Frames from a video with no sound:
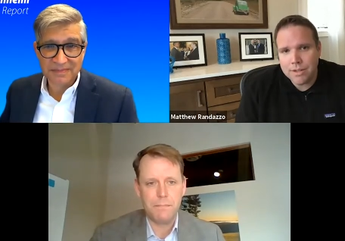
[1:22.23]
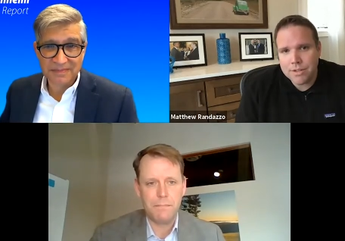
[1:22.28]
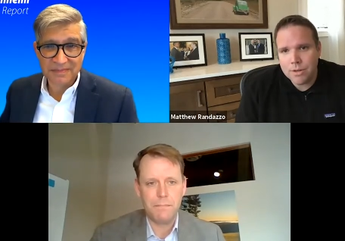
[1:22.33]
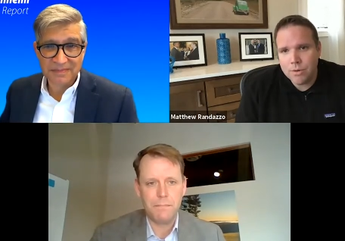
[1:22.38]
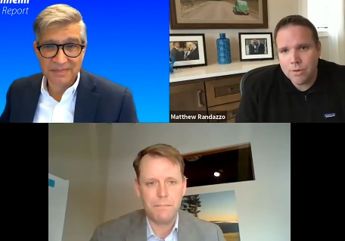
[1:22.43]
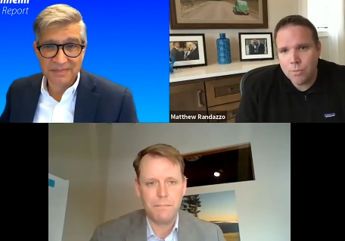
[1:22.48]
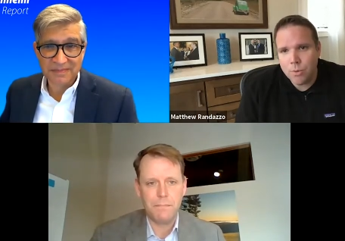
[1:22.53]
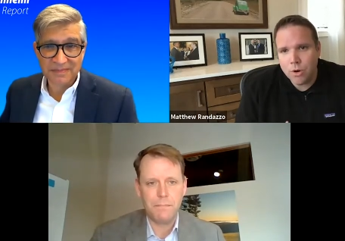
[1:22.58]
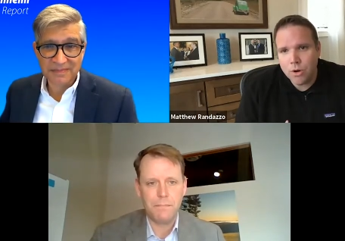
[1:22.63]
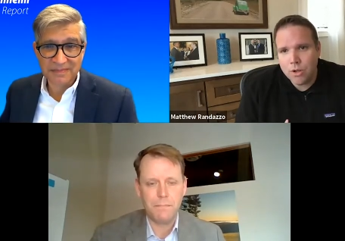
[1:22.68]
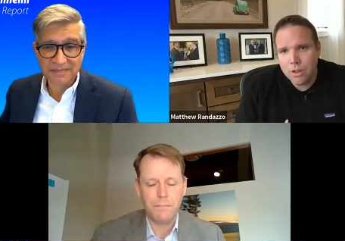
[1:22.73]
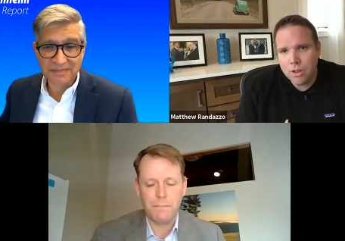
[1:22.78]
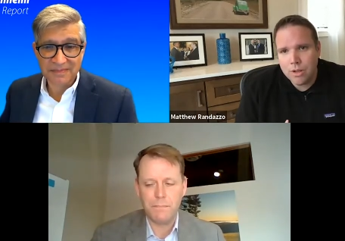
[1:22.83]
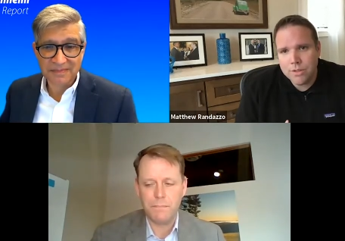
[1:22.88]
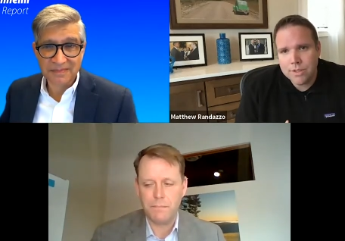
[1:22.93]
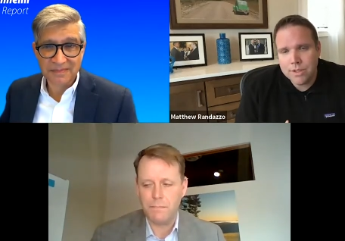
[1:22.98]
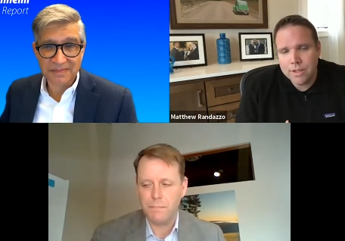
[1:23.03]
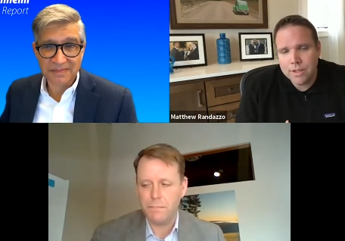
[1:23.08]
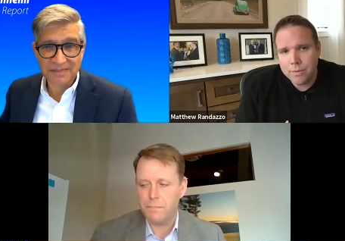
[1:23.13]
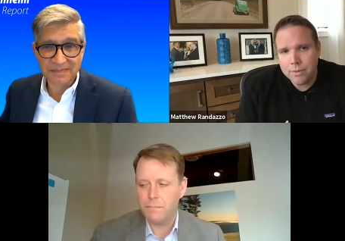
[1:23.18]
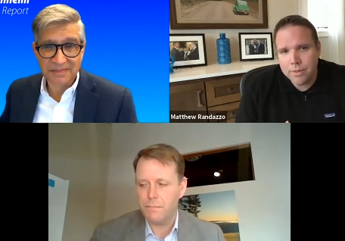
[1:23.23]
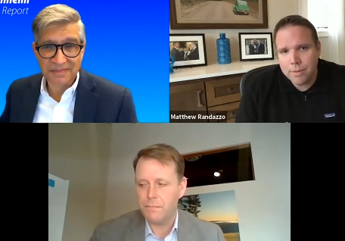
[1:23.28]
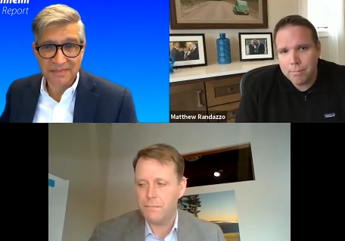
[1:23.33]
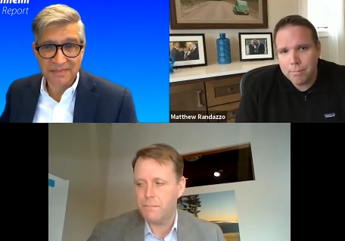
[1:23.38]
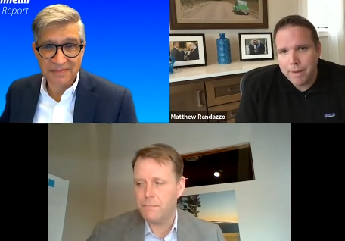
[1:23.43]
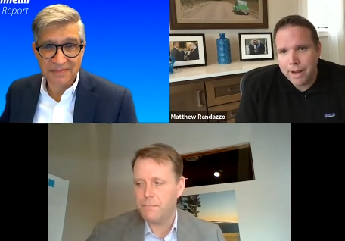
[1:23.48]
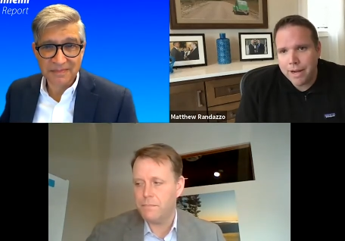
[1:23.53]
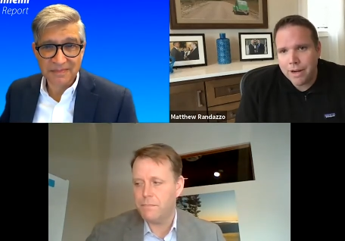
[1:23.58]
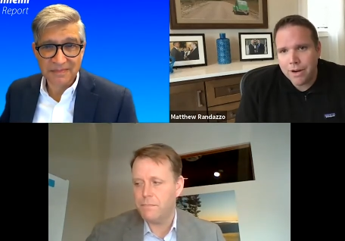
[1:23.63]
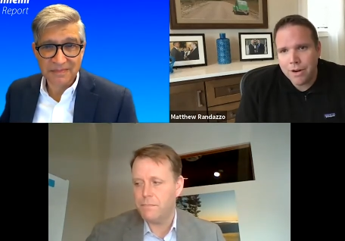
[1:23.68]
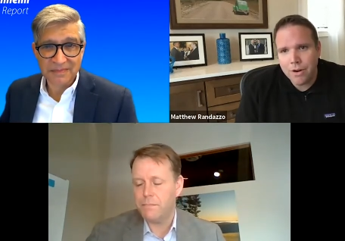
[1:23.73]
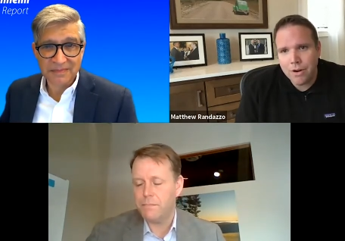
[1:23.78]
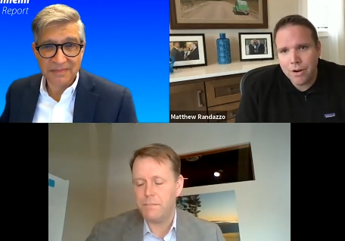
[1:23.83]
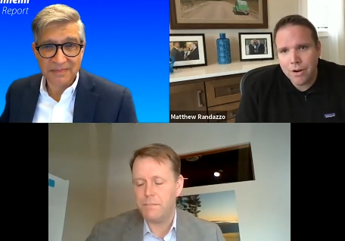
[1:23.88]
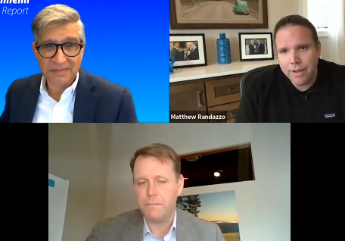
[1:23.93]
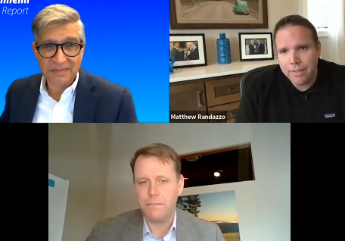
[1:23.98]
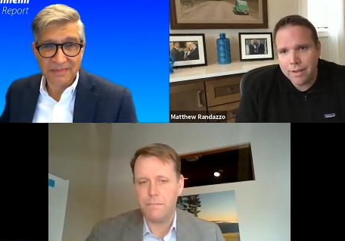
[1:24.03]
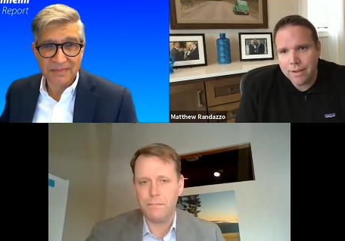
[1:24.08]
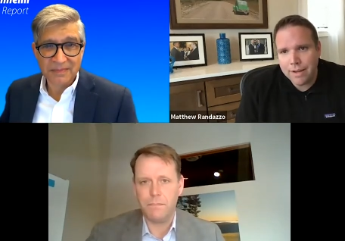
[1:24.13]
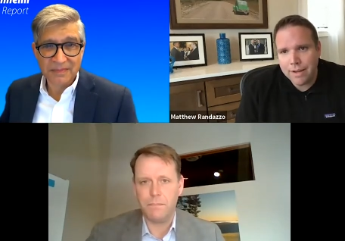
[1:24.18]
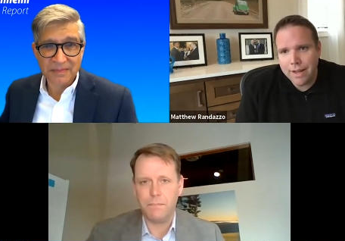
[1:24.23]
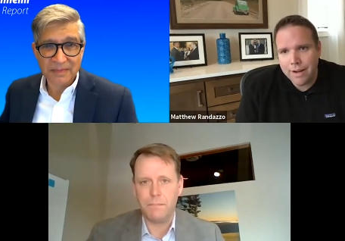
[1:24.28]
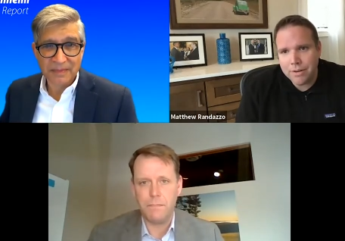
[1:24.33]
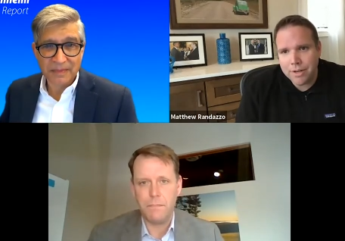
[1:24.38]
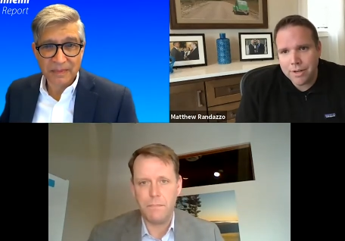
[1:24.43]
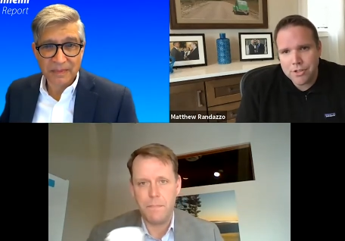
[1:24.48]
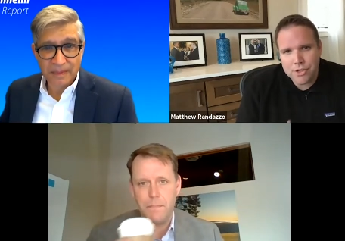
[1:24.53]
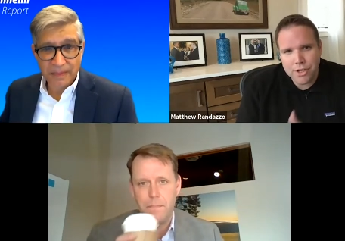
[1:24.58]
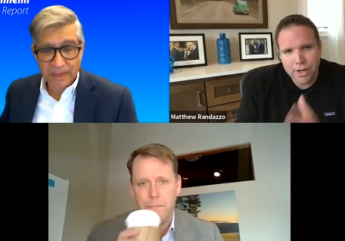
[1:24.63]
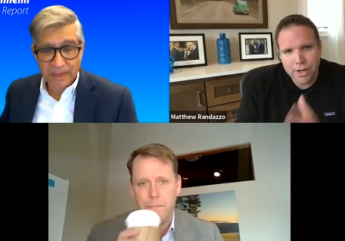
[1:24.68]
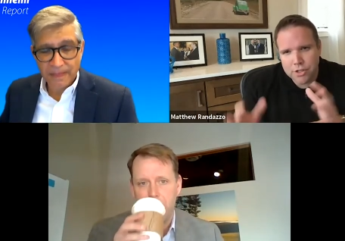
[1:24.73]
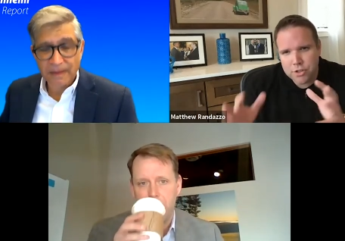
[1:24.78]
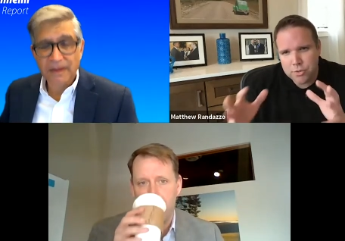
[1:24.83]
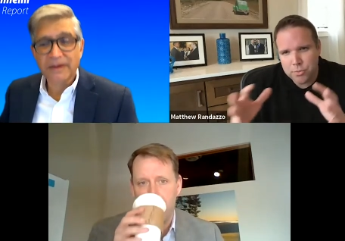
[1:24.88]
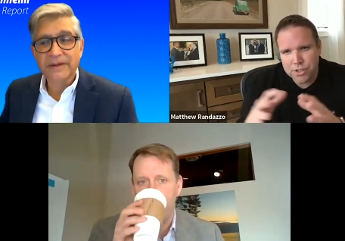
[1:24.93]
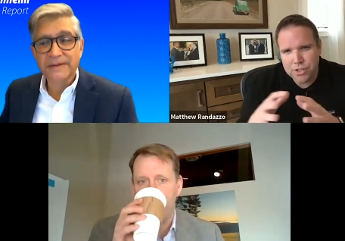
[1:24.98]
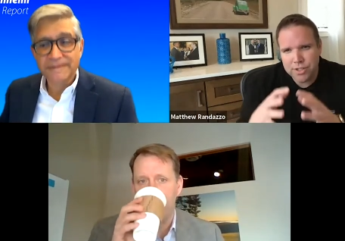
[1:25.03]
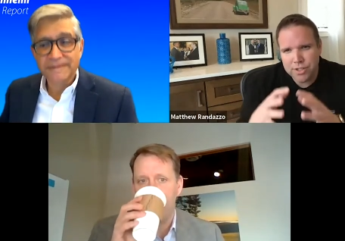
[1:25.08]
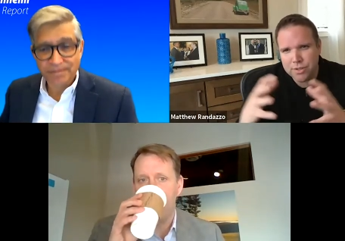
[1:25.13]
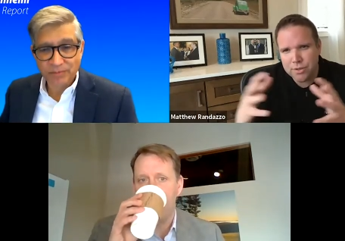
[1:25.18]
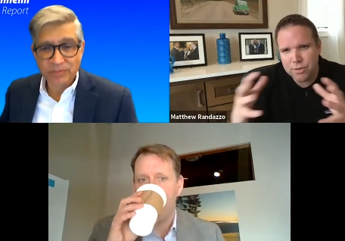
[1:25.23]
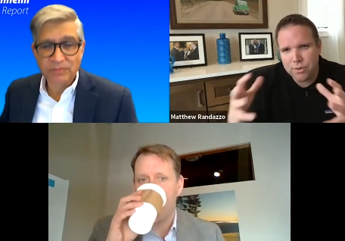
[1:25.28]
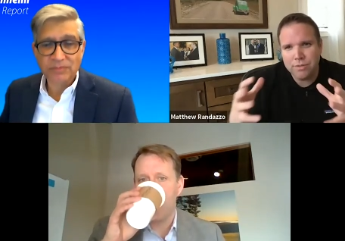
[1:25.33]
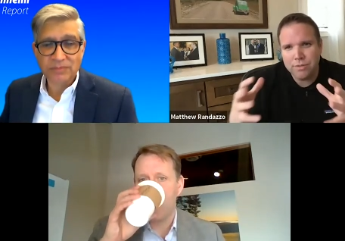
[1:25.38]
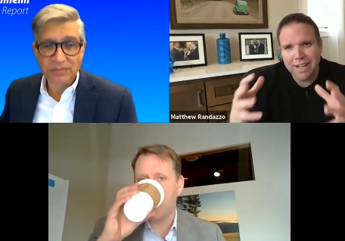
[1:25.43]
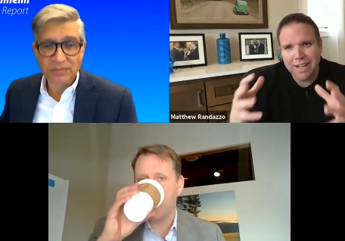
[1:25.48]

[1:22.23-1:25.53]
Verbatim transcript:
Speaker 1: So work closely with the mayor and the county judge, which is sort of